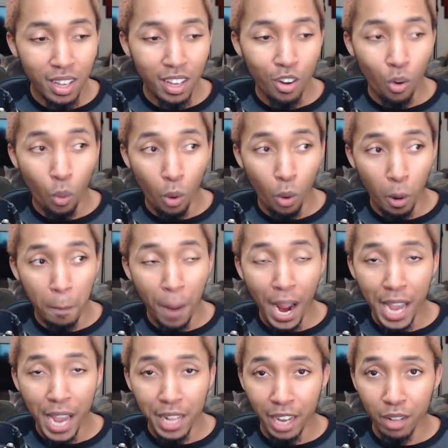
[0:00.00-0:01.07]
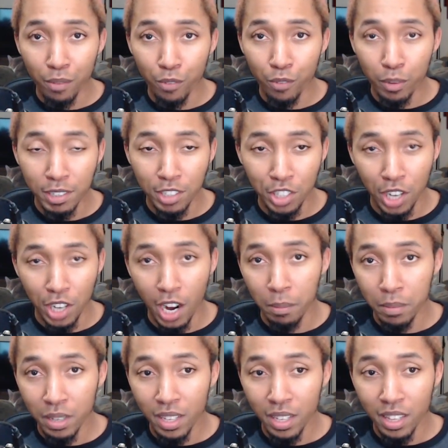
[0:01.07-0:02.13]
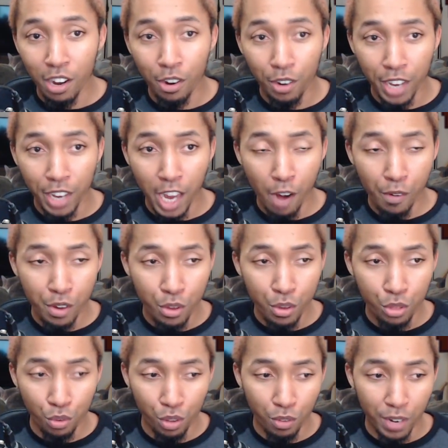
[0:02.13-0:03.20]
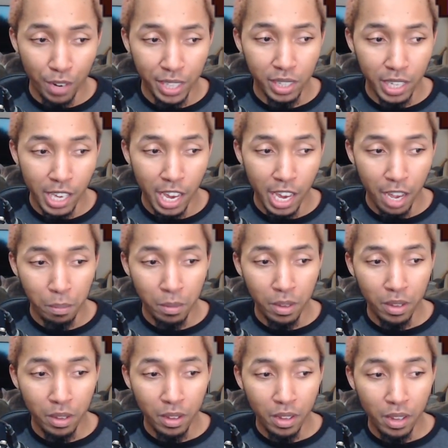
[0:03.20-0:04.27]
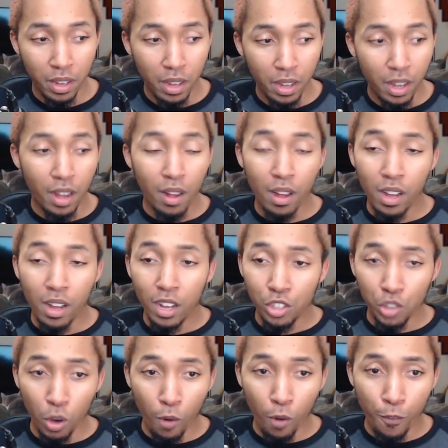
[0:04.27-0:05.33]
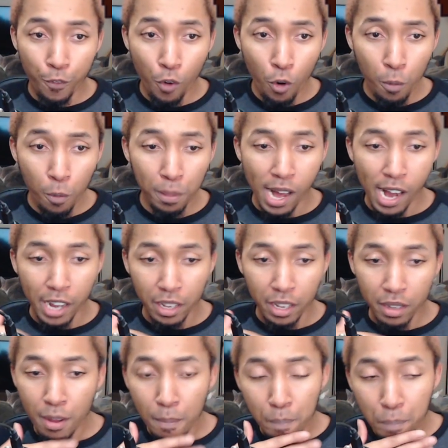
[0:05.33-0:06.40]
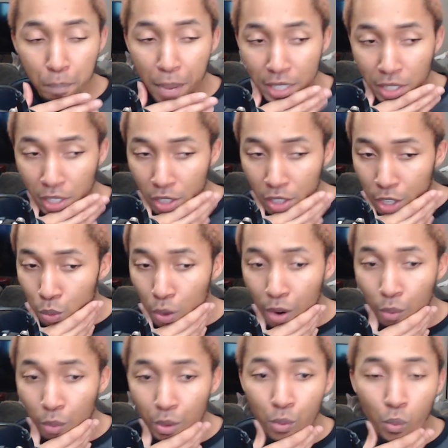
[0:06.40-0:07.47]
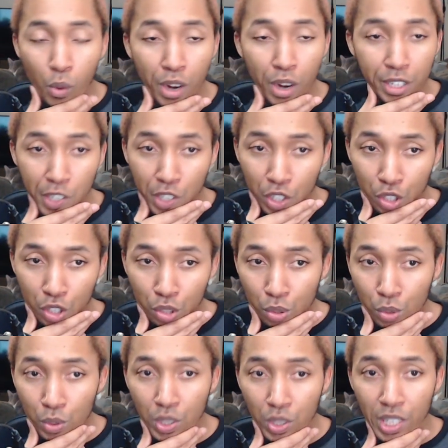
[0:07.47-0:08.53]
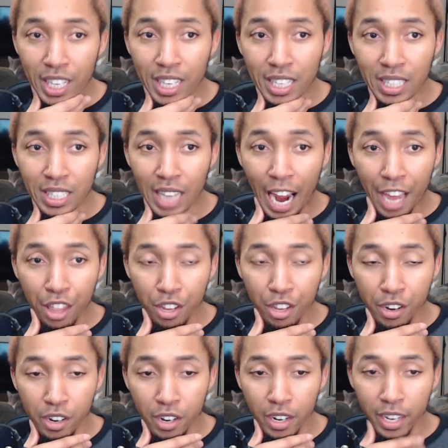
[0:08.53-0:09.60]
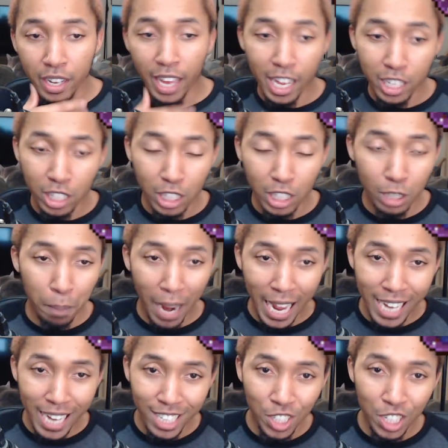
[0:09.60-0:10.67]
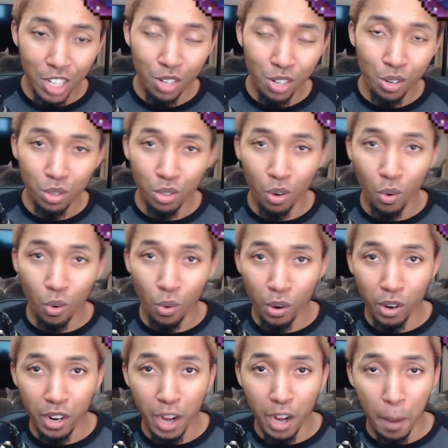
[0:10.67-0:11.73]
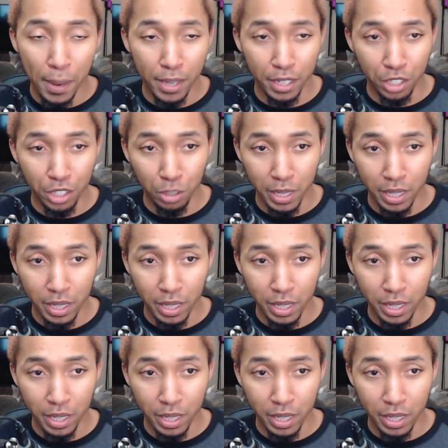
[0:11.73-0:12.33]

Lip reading: or buy an item from the shop that will carry you through the rest of the game. So full block, basically what we want to use is either a spike shield or a punishment.